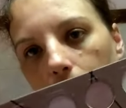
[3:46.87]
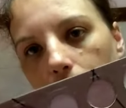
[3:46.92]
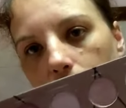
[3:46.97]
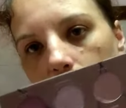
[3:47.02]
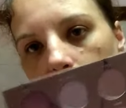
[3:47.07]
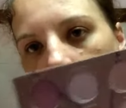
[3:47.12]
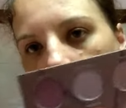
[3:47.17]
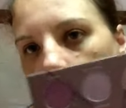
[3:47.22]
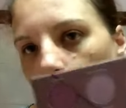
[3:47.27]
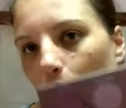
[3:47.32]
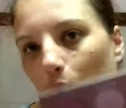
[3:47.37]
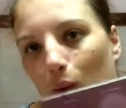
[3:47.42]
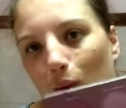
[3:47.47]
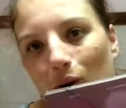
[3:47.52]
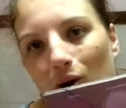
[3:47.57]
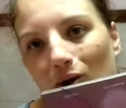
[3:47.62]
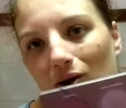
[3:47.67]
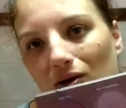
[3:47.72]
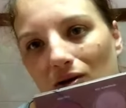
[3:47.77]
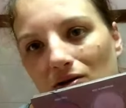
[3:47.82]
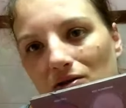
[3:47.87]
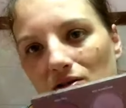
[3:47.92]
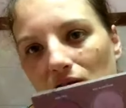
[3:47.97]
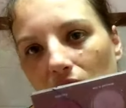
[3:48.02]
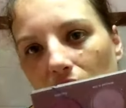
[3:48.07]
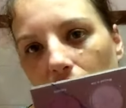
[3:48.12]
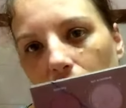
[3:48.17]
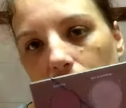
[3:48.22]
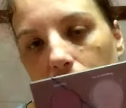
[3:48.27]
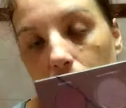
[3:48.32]
Just for work,
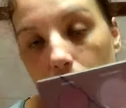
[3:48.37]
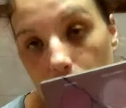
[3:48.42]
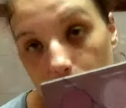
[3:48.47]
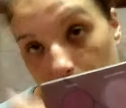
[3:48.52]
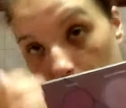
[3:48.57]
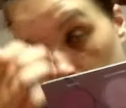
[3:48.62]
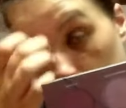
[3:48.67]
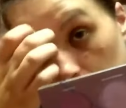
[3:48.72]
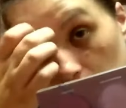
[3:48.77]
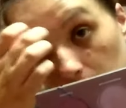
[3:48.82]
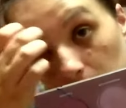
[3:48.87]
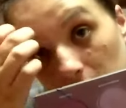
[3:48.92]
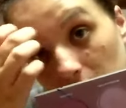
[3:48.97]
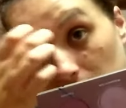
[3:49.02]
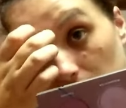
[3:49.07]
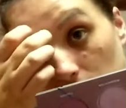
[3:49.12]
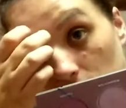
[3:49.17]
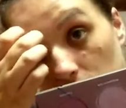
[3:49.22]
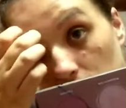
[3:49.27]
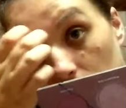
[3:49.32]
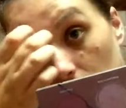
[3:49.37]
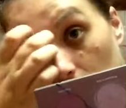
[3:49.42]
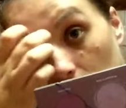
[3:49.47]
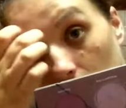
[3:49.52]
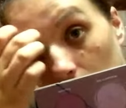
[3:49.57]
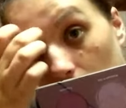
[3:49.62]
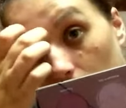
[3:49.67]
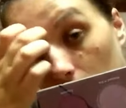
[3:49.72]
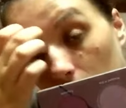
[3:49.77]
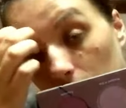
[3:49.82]
so because I'm a teacher, I
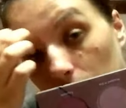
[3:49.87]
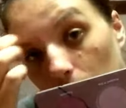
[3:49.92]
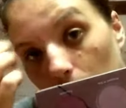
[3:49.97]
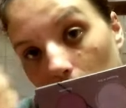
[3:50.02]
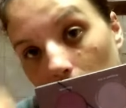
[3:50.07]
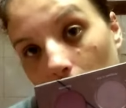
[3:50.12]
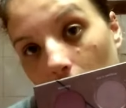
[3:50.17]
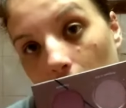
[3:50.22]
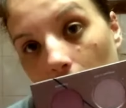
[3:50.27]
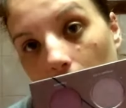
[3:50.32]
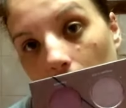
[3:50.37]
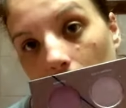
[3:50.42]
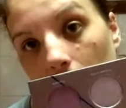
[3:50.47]
can't wear